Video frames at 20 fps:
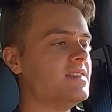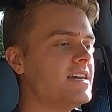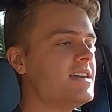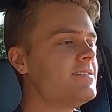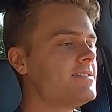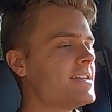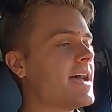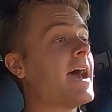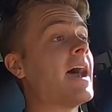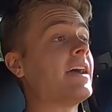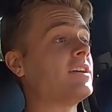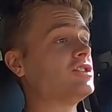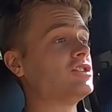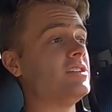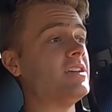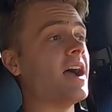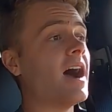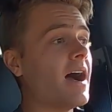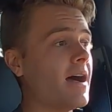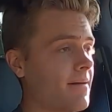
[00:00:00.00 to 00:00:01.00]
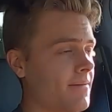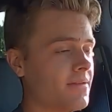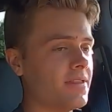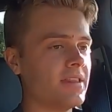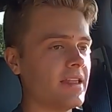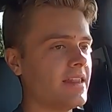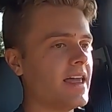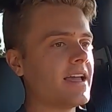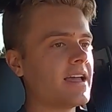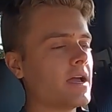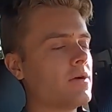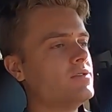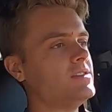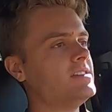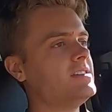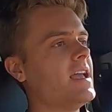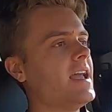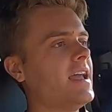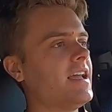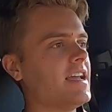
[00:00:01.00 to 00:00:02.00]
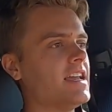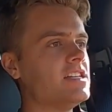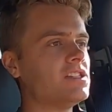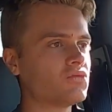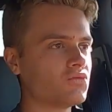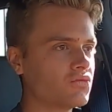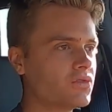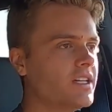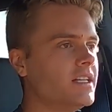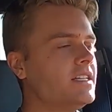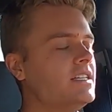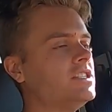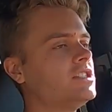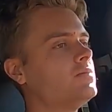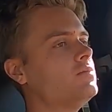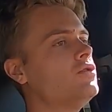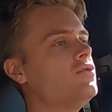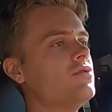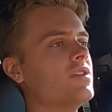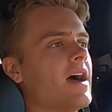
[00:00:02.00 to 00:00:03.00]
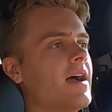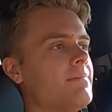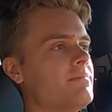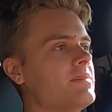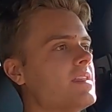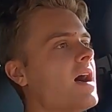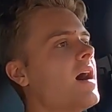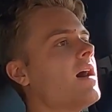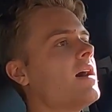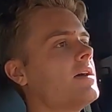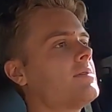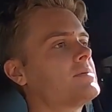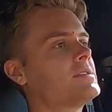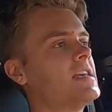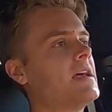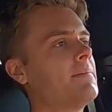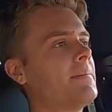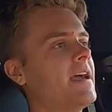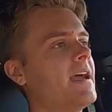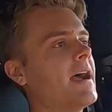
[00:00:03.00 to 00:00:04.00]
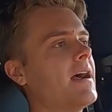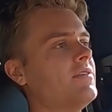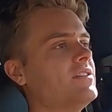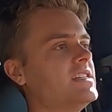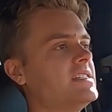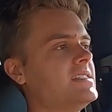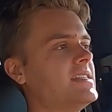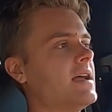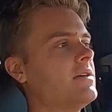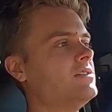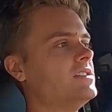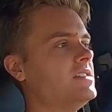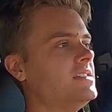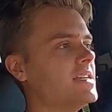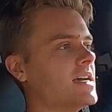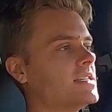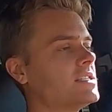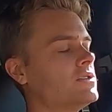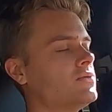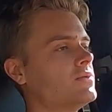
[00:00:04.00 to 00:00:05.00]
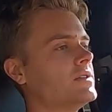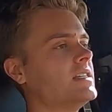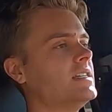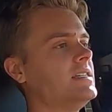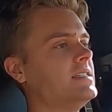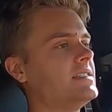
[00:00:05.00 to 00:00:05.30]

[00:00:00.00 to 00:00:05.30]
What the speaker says: This actually, like I was saying, it's really smooth. I'm not upset by how this sounds. It doesn't really